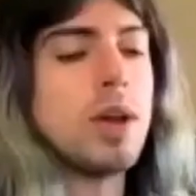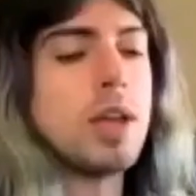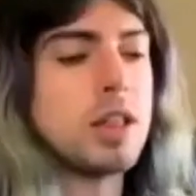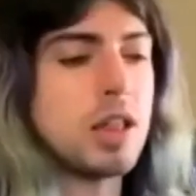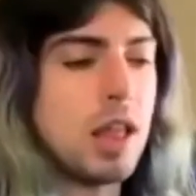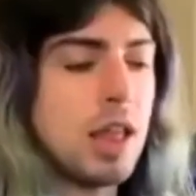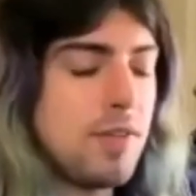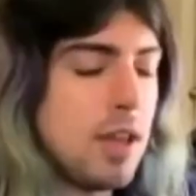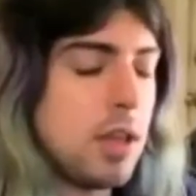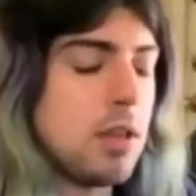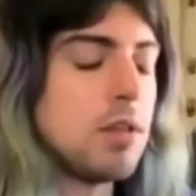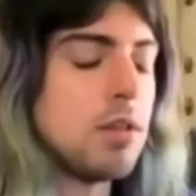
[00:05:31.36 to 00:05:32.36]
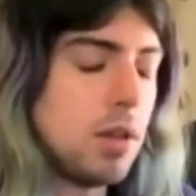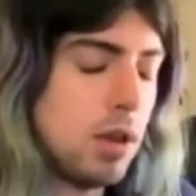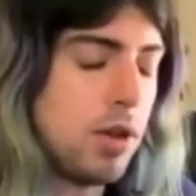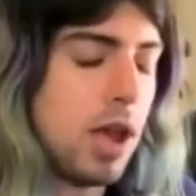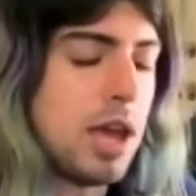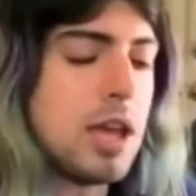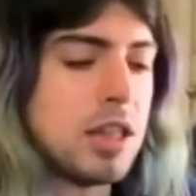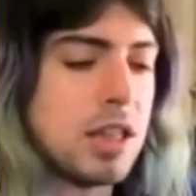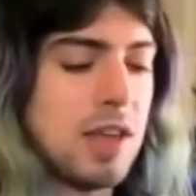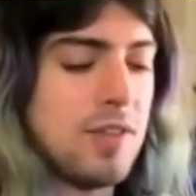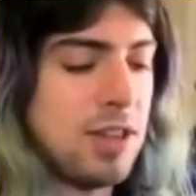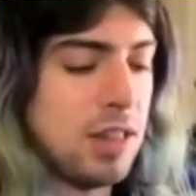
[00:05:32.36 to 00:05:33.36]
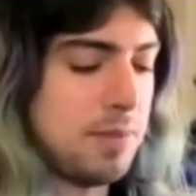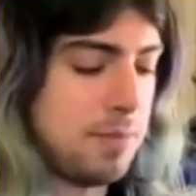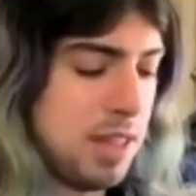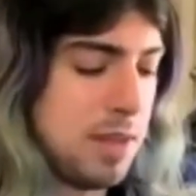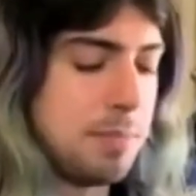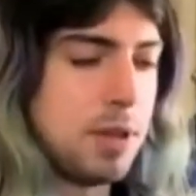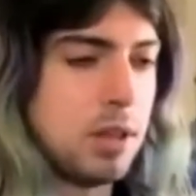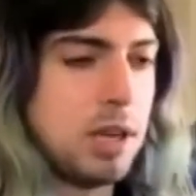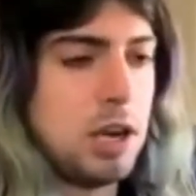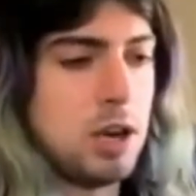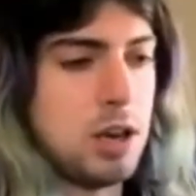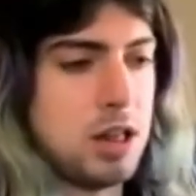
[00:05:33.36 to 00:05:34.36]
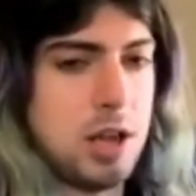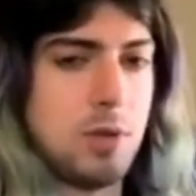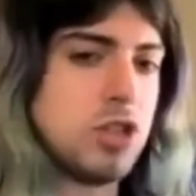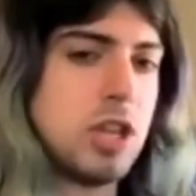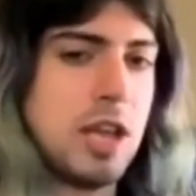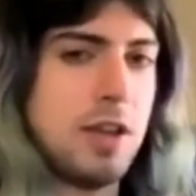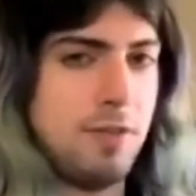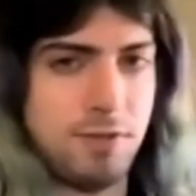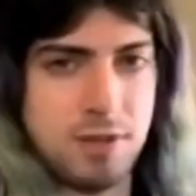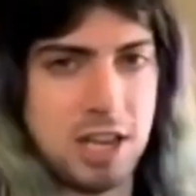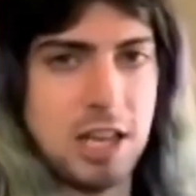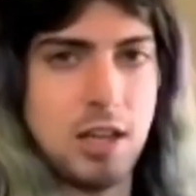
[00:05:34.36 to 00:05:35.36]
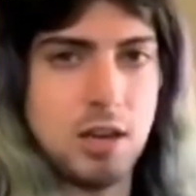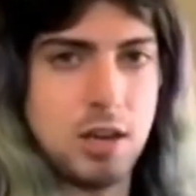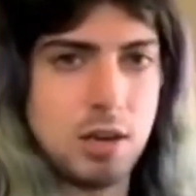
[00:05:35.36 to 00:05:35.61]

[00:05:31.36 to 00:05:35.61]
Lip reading: it's giving them the ability to distinguish if needed.